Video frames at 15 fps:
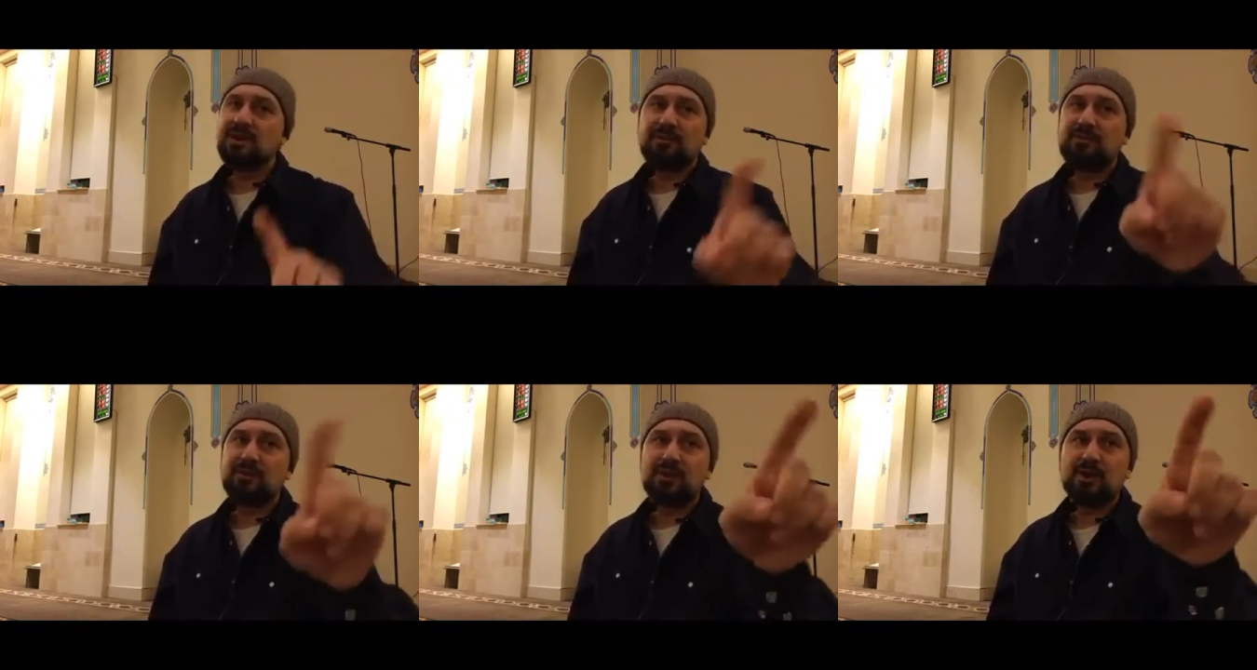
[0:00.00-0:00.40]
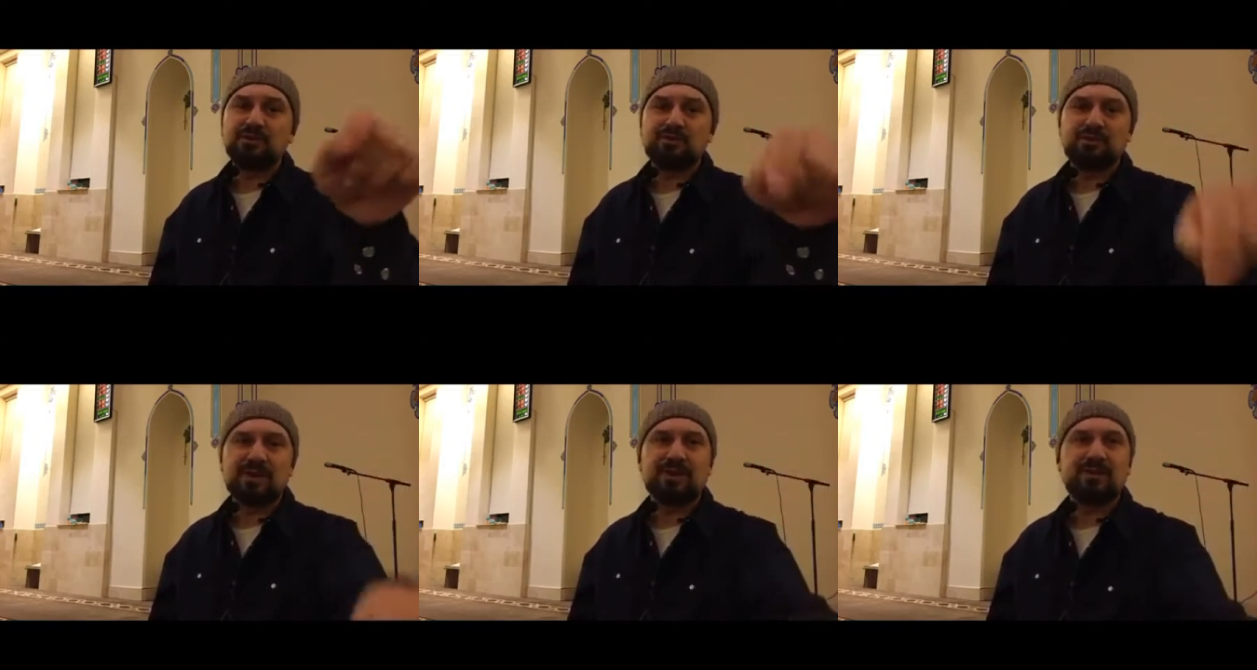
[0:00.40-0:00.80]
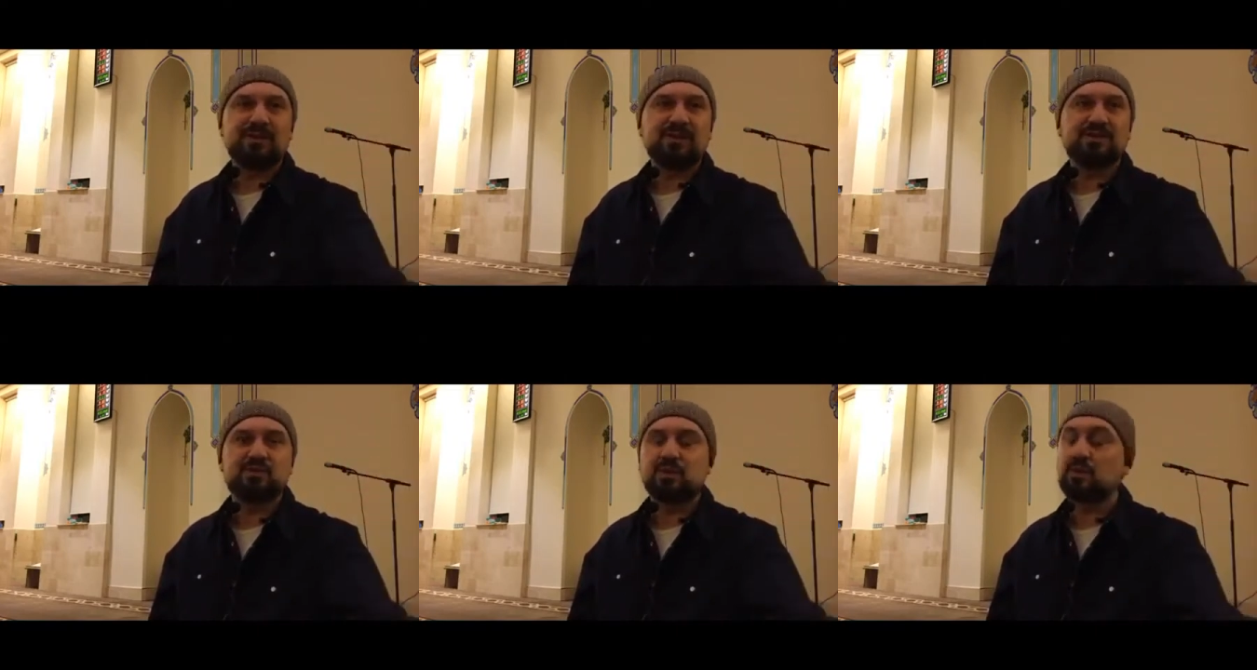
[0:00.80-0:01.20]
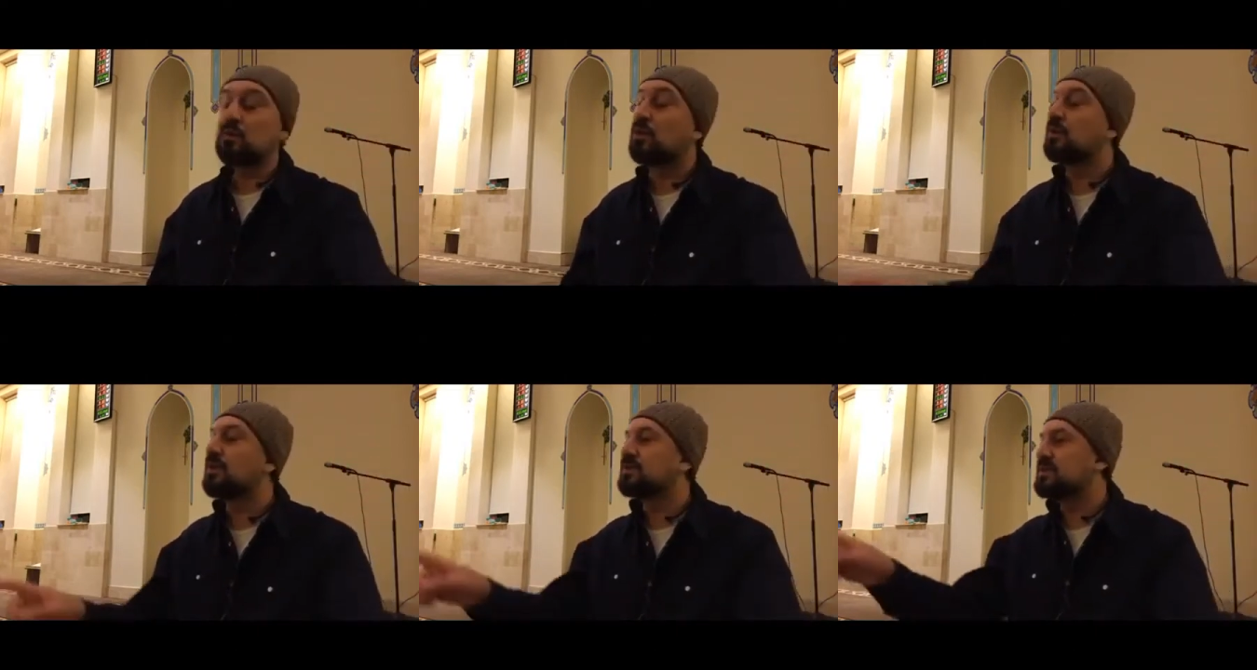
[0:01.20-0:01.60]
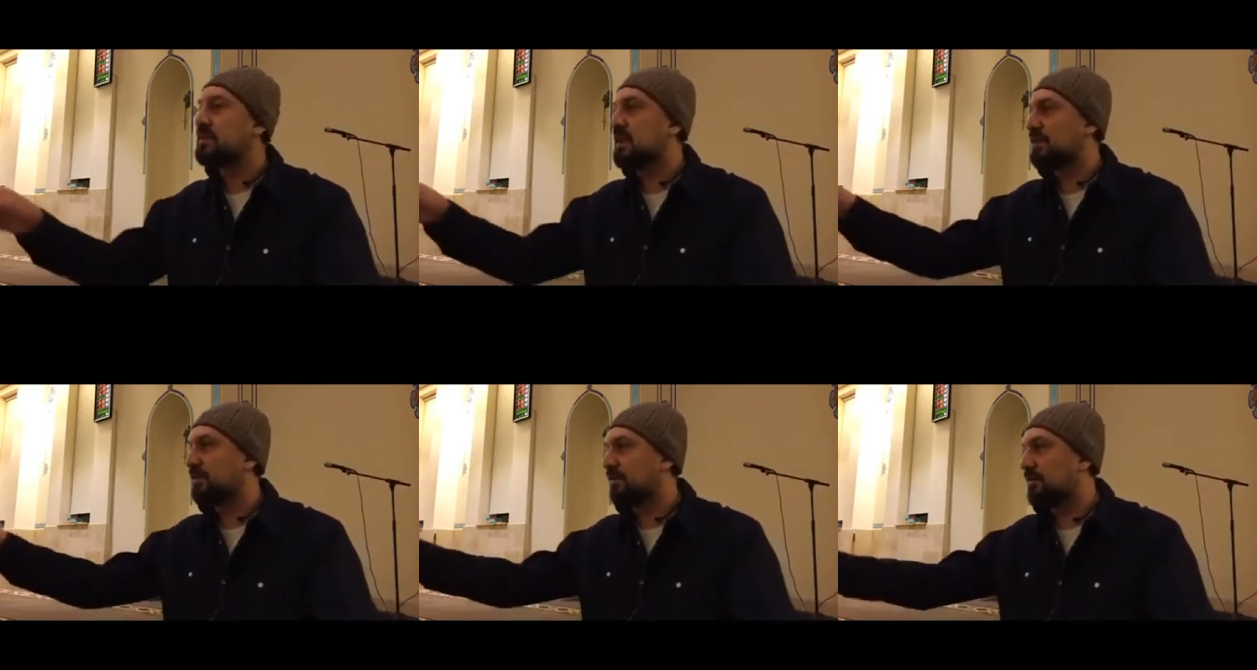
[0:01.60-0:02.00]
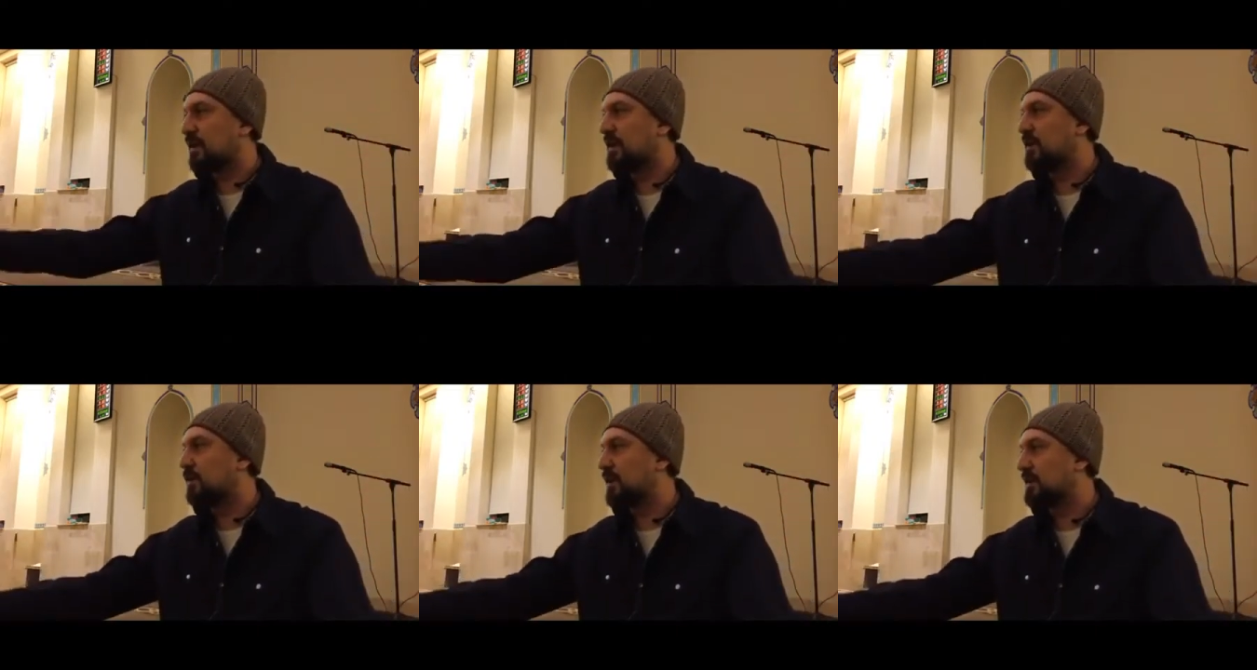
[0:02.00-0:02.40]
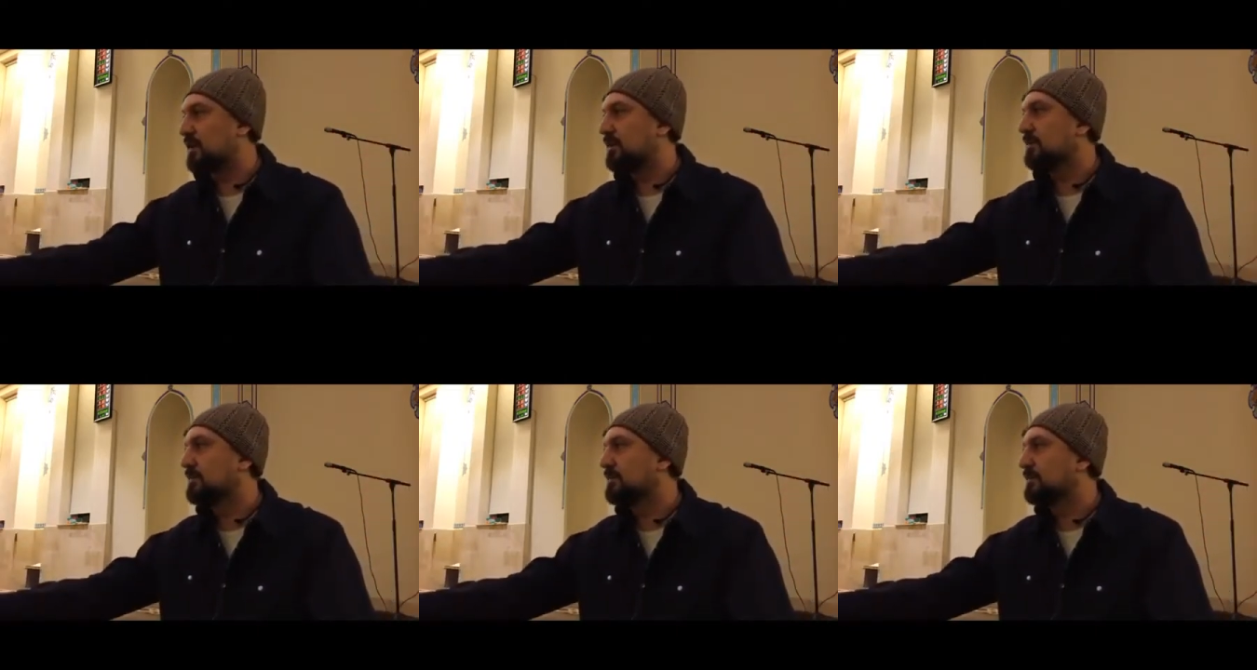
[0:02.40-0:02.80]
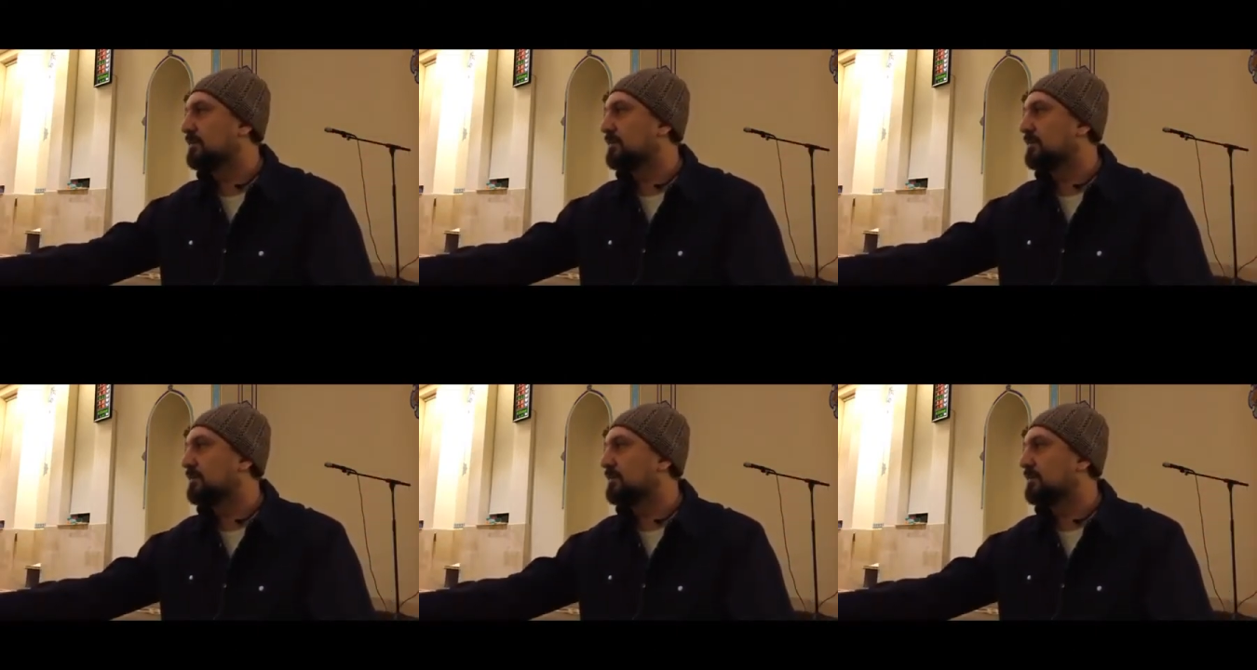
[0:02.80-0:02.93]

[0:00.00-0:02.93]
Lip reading: If you don't do that in this world, well, there's another fire waiting